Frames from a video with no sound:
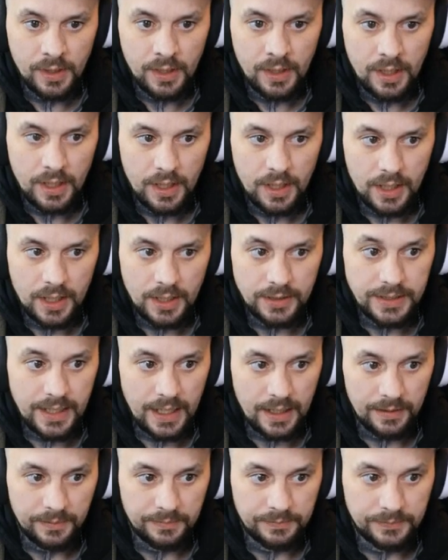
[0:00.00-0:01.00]

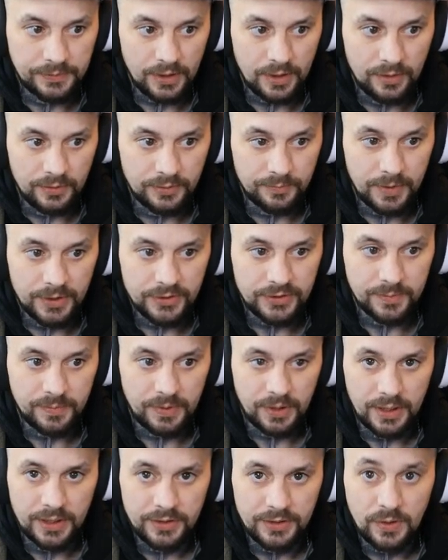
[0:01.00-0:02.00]
Yeah, so my
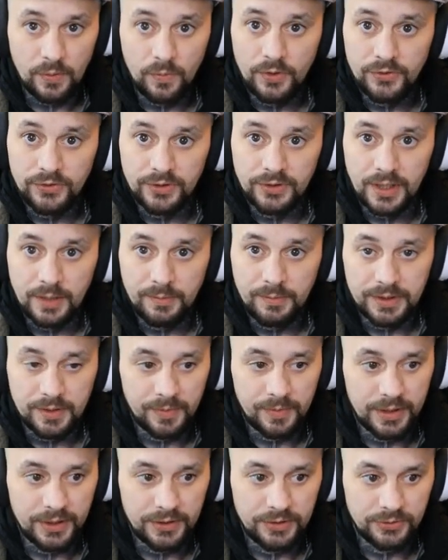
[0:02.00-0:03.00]
surprise, I wasn't coming to
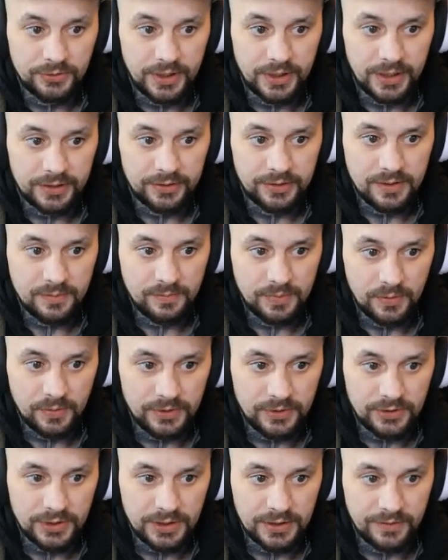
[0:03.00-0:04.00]
buy a new tractor, but
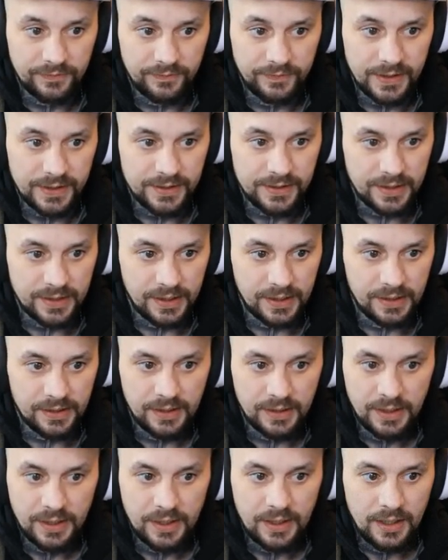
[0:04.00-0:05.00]
we see the Fendt there
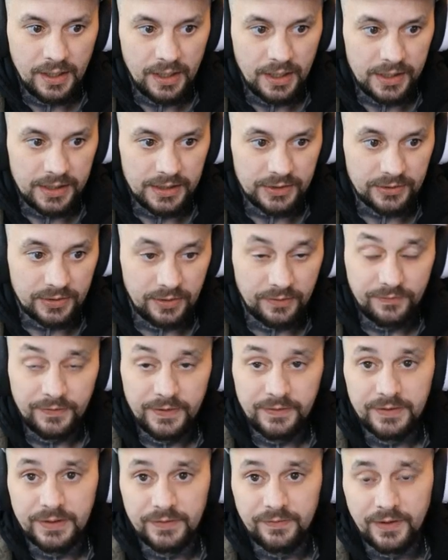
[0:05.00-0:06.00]
and it's got
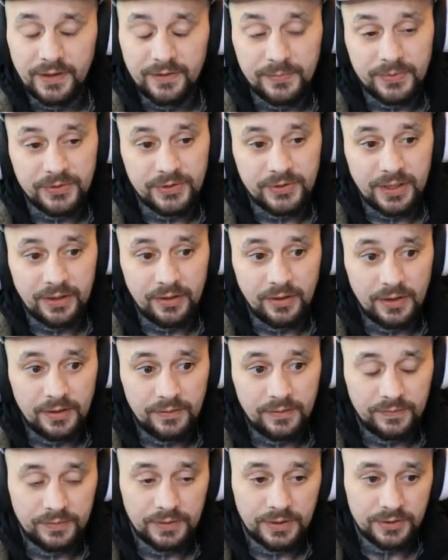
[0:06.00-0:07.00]
55%
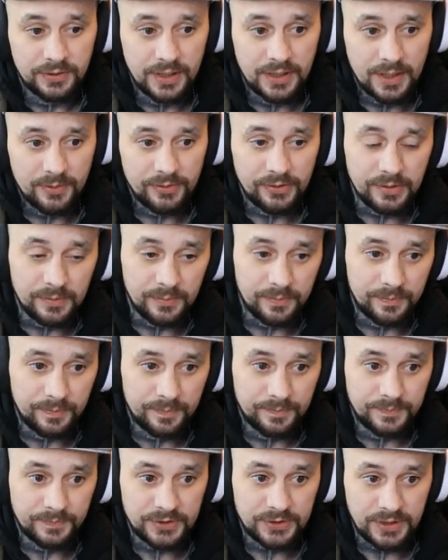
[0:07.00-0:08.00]
off. It's an absolute
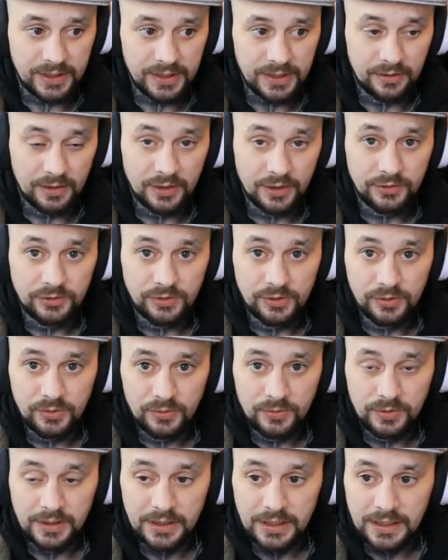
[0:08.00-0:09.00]
steal. I
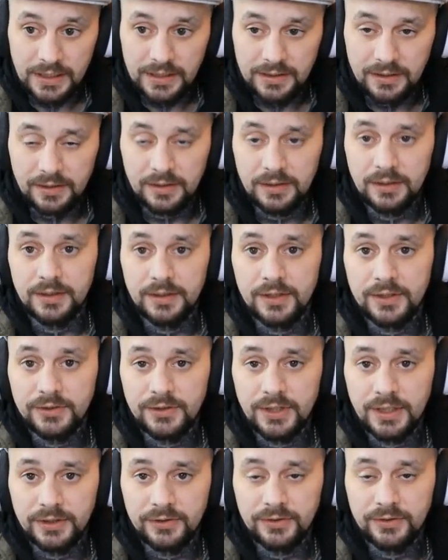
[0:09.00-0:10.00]
do need another
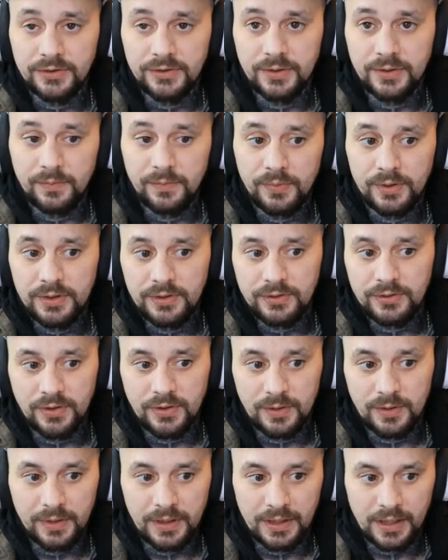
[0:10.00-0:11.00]
tractor at some point,
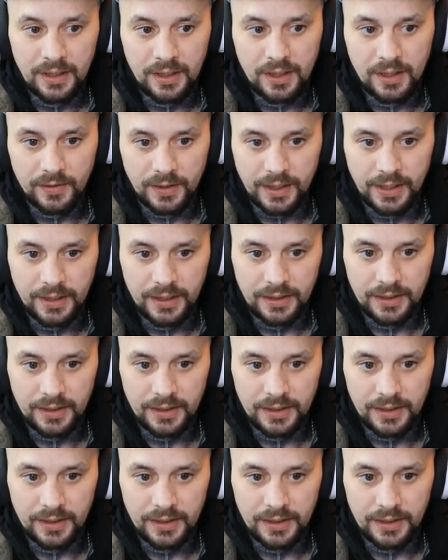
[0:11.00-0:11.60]
so I'm like, okay,